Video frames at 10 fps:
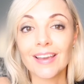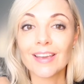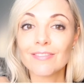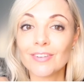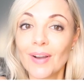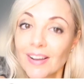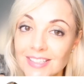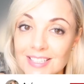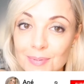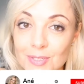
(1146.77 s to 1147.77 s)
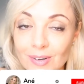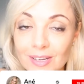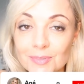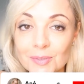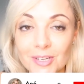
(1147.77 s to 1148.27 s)
If you haven't
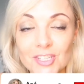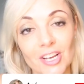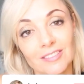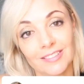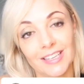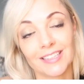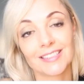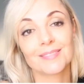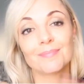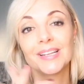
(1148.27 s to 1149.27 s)
subscribed to my channel yet,